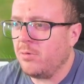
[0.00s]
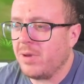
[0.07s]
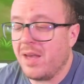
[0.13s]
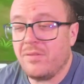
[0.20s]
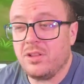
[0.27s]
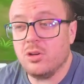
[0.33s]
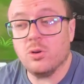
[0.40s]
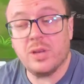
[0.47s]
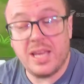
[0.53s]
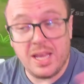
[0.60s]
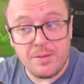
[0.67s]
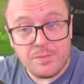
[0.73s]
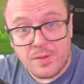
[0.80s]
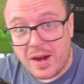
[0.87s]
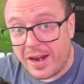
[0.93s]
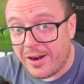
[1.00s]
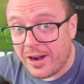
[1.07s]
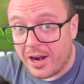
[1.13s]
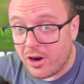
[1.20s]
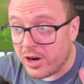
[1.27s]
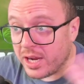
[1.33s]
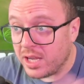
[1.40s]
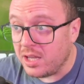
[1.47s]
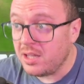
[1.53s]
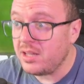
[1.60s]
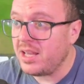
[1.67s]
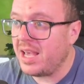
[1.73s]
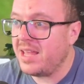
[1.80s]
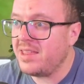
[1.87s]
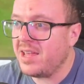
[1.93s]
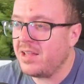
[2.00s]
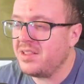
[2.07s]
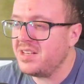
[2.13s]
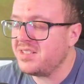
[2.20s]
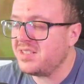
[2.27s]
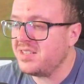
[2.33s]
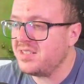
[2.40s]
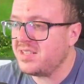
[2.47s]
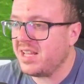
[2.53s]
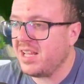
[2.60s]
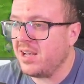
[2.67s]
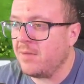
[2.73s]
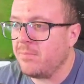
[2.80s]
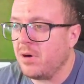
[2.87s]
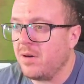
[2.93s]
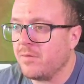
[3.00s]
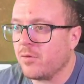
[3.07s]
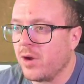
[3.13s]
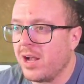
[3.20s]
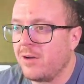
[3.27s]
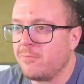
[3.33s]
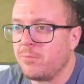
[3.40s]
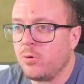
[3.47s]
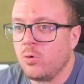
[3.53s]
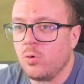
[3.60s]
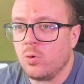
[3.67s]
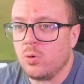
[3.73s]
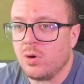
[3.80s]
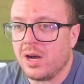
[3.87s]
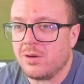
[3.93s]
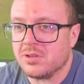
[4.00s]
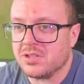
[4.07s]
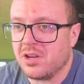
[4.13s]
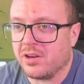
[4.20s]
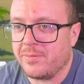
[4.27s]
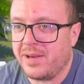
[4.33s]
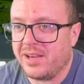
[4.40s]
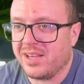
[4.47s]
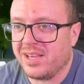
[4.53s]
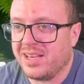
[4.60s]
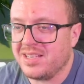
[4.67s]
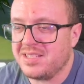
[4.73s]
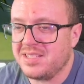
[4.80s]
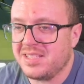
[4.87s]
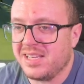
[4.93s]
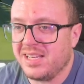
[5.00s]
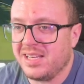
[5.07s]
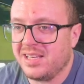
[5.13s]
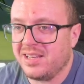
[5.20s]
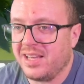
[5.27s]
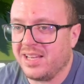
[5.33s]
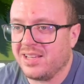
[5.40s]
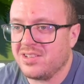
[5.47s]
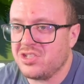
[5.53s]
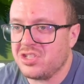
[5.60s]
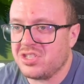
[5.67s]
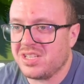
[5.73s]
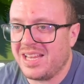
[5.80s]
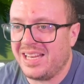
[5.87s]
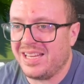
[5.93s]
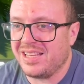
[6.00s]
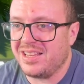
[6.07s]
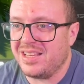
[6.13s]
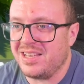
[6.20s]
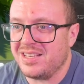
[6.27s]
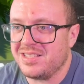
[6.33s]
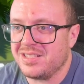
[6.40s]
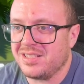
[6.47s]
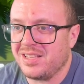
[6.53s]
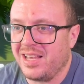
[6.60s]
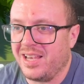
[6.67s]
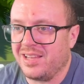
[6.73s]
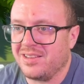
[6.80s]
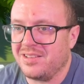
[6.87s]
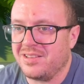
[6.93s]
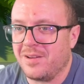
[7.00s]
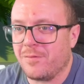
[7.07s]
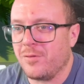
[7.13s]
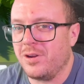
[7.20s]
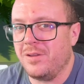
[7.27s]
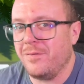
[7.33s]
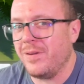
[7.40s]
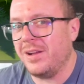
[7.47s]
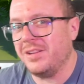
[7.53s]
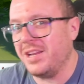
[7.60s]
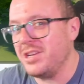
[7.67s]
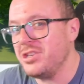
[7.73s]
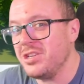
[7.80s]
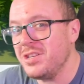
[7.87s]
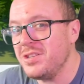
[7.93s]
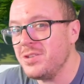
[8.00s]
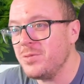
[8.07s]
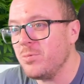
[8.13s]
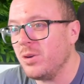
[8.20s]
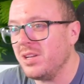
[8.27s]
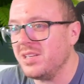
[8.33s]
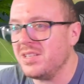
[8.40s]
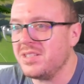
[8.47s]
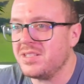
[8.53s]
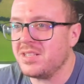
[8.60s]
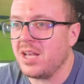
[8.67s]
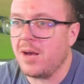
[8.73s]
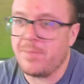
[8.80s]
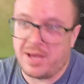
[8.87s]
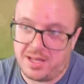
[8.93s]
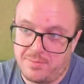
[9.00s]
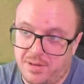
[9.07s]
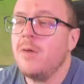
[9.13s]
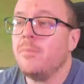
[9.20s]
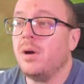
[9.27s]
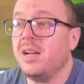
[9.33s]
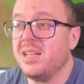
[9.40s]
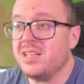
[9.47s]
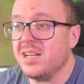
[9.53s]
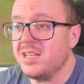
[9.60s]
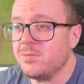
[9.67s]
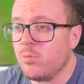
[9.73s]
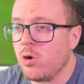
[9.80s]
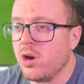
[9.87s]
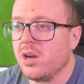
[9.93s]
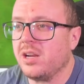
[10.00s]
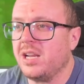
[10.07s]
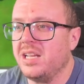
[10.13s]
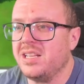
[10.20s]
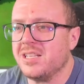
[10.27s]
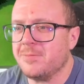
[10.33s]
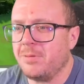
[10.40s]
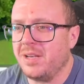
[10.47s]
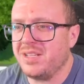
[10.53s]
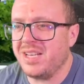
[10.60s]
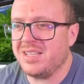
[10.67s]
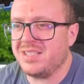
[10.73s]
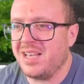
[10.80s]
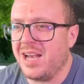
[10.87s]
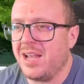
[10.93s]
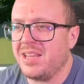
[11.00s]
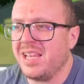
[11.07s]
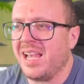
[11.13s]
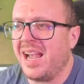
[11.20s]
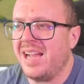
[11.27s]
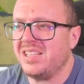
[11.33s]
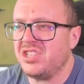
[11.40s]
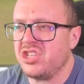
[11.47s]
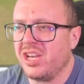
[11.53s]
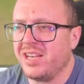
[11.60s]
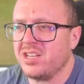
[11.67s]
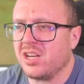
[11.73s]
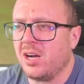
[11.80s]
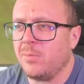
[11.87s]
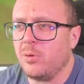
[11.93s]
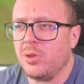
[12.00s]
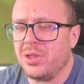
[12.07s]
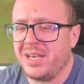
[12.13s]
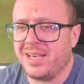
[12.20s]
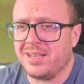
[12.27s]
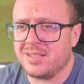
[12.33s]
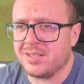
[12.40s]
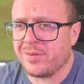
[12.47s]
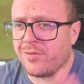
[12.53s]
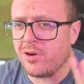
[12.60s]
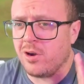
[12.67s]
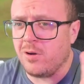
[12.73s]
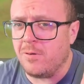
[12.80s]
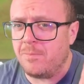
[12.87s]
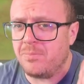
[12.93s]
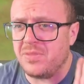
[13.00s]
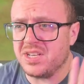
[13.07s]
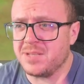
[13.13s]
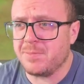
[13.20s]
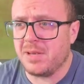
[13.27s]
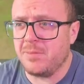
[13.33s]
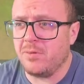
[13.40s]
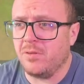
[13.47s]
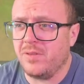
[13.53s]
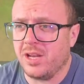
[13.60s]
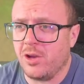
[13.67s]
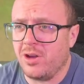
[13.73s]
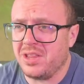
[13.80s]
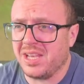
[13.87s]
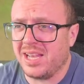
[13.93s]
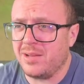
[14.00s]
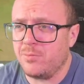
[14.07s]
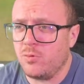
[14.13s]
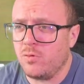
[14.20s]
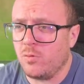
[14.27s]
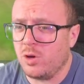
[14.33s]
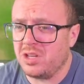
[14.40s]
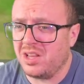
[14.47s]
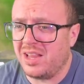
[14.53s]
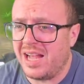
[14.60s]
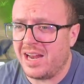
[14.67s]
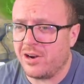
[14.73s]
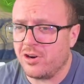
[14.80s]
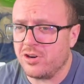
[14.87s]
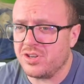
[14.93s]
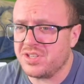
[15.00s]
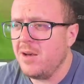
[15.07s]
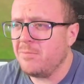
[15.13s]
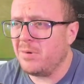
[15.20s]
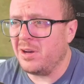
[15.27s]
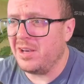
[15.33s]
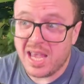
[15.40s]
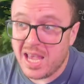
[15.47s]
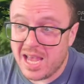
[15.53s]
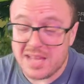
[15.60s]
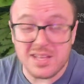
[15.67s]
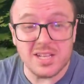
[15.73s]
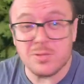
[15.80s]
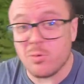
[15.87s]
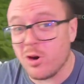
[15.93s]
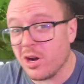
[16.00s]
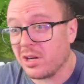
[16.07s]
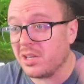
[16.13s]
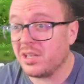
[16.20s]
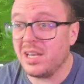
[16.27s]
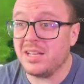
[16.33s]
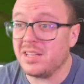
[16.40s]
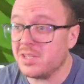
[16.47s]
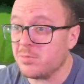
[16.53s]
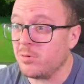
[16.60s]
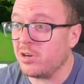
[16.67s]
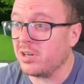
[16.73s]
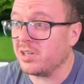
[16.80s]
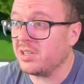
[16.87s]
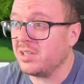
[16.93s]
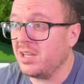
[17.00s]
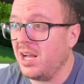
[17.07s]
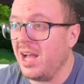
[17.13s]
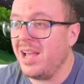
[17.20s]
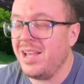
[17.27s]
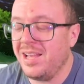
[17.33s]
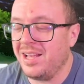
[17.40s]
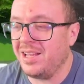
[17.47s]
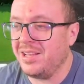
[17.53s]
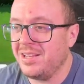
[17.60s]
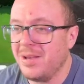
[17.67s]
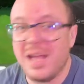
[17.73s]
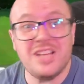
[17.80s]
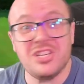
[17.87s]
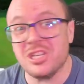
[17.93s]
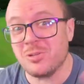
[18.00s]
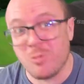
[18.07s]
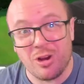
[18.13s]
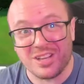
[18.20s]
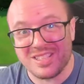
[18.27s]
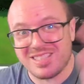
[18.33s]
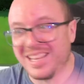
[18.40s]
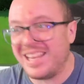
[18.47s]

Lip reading: have a little campfire area. And then this is the above ground pool I was talking about. You kind of see, like, just getting this, like, the different foundations was a pain in the butt, but it does work. It does play test it. I think I had to change a couple things from the speed build video. I think I had to move one of the ladders, but it does work. It does work. It just works.